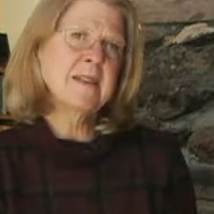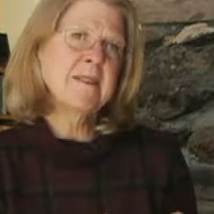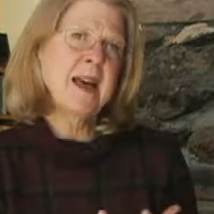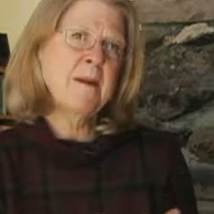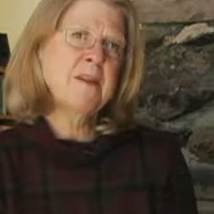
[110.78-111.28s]

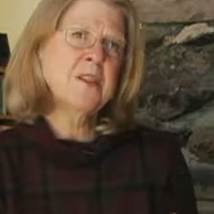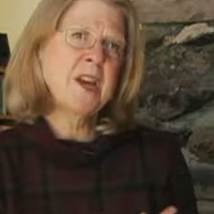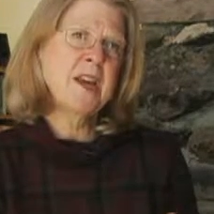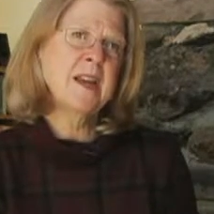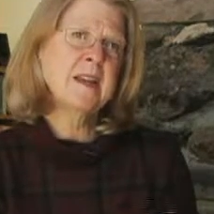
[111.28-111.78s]
of that much
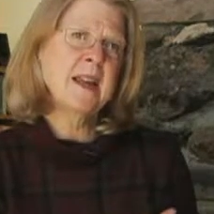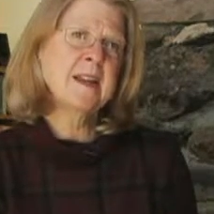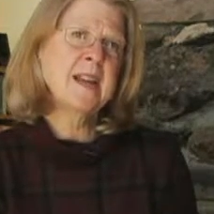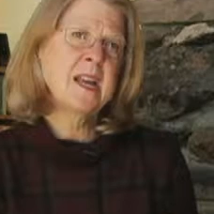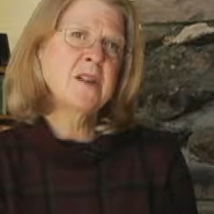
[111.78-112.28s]

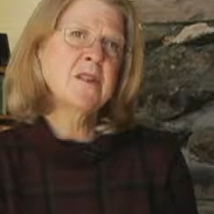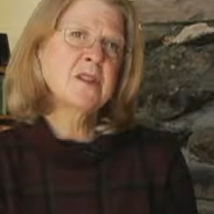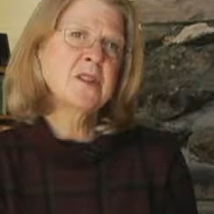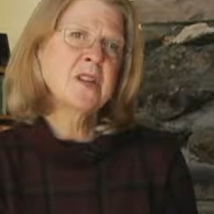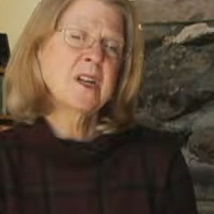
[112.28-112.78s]
land
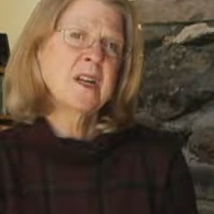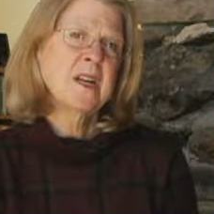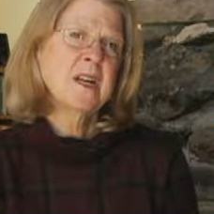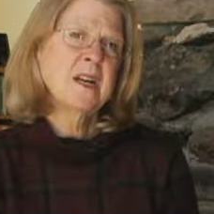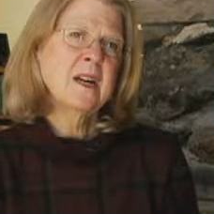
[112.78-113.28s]
acreage
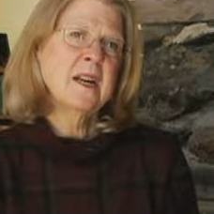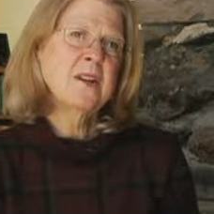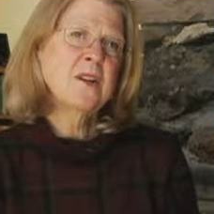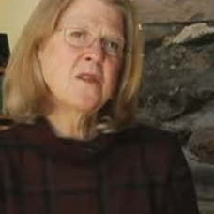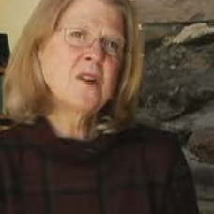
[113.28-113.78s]
uh,
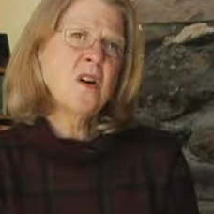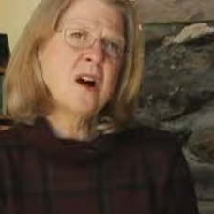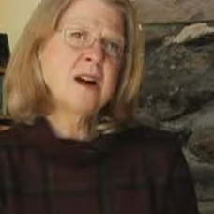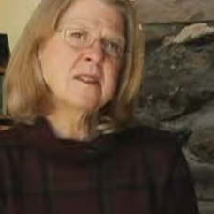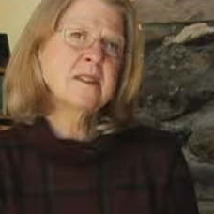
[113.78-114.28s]
at no
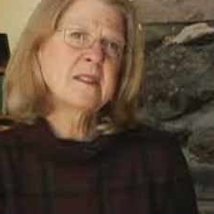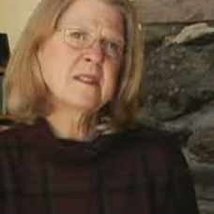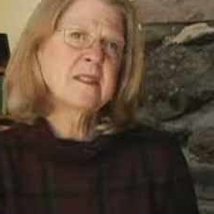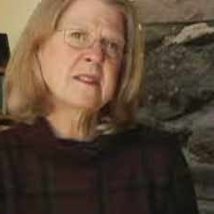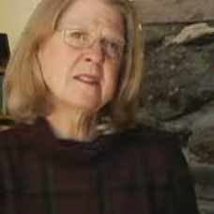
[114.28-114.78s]
cost
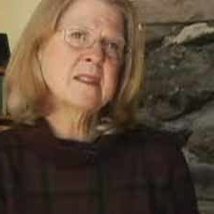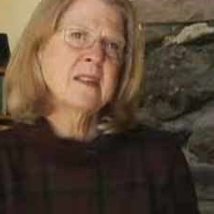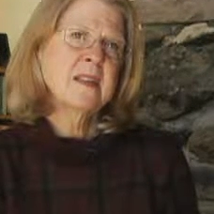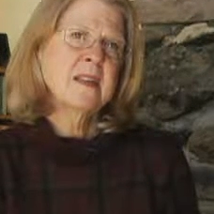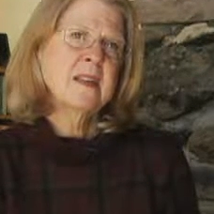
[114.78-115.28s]
is
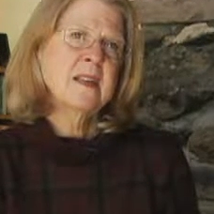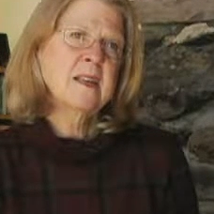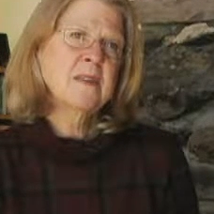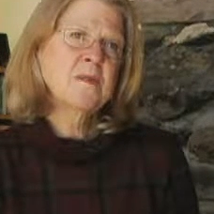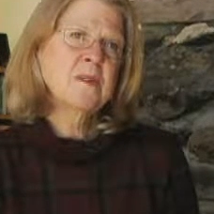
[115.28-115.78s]

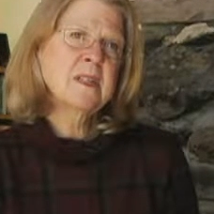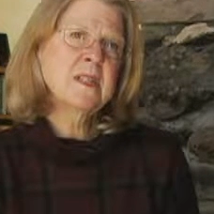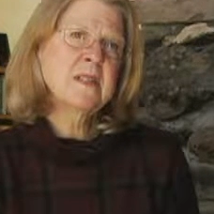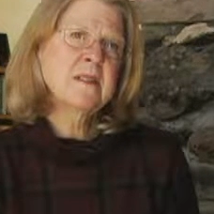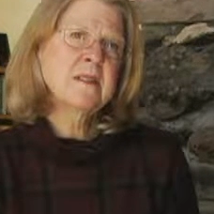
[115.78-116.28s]
is
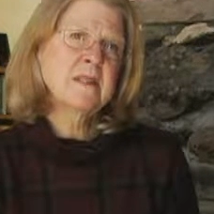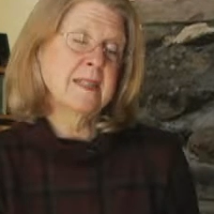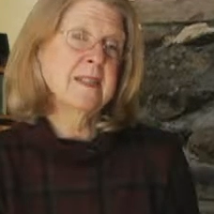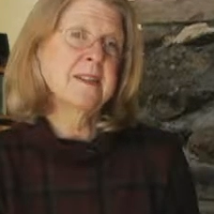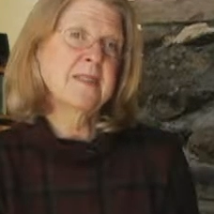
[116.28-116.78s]
really
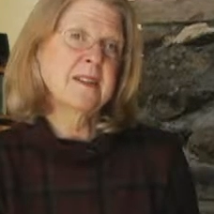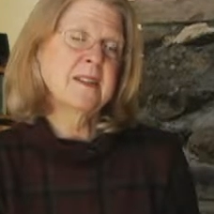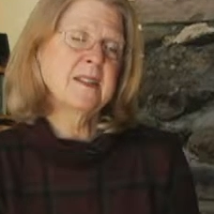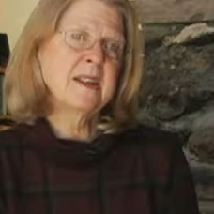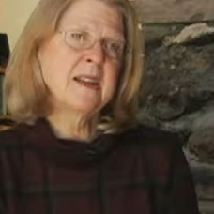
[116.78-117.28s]

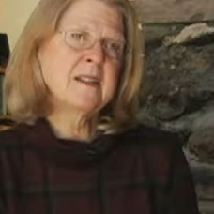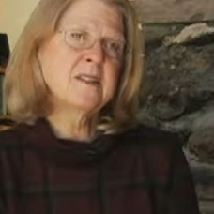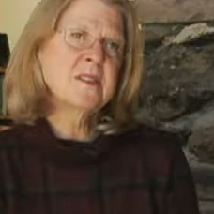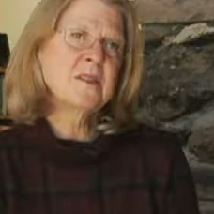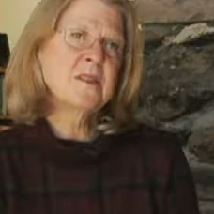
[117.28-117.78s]
significant.
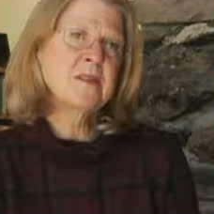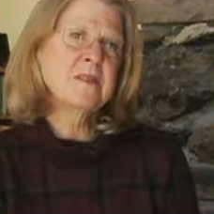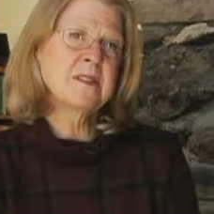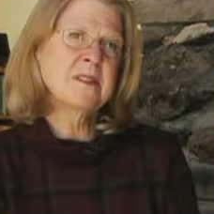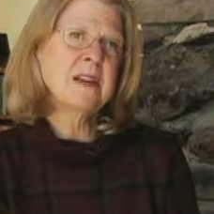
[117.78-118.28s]
And so it
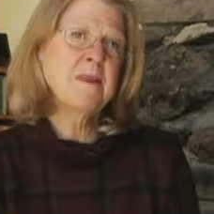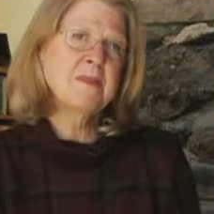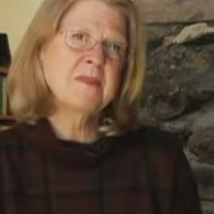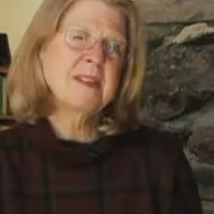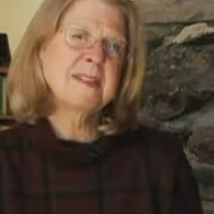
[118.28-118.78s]
was the
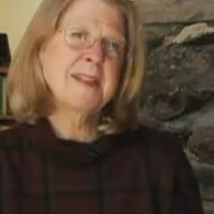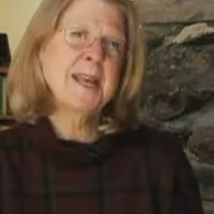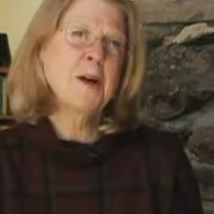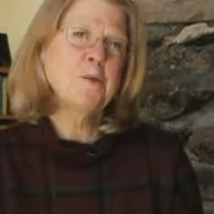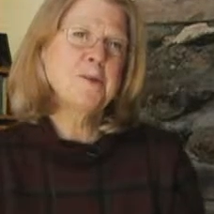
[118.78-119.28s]
type of thing that
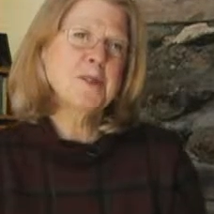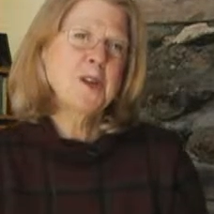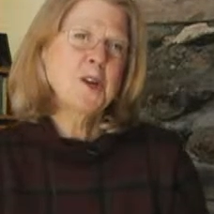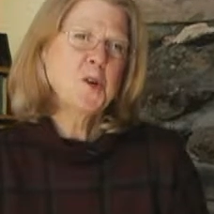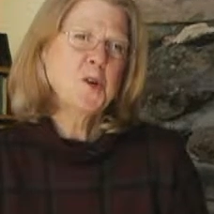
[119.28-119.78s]
helps
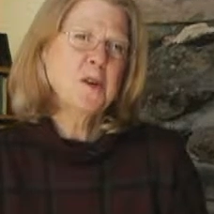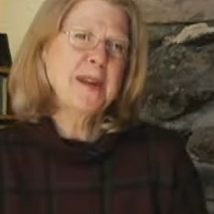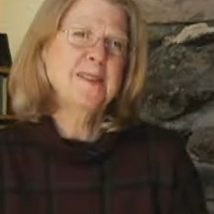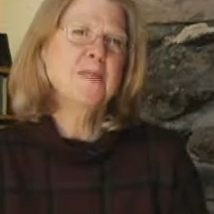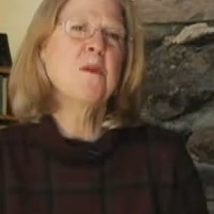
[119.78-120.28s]

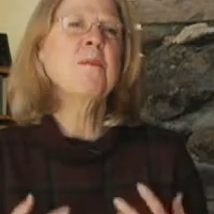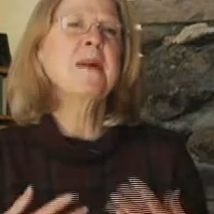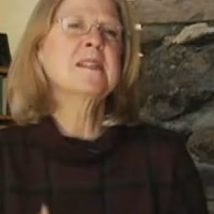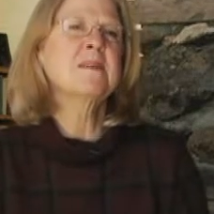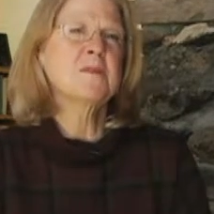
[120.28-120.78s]
create the
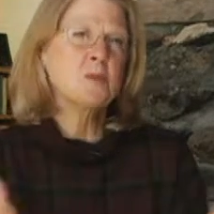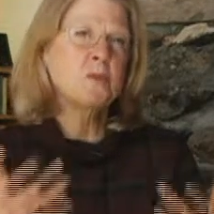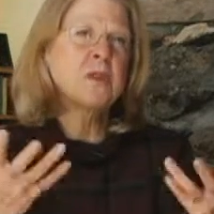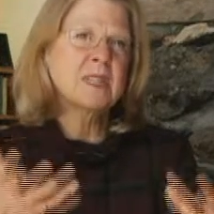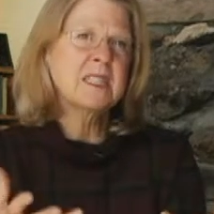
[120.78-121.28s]
momentum to
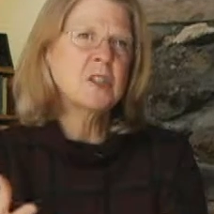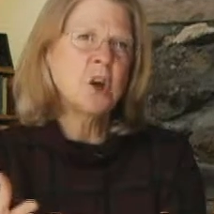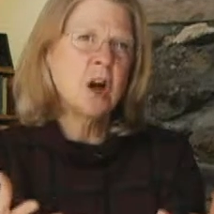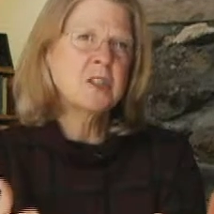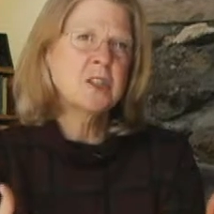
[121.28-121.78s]
really
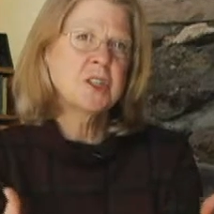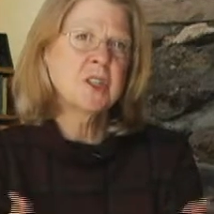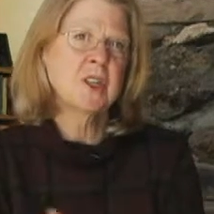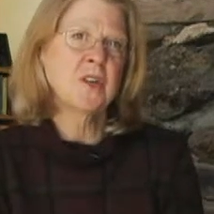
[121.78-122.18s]
launch an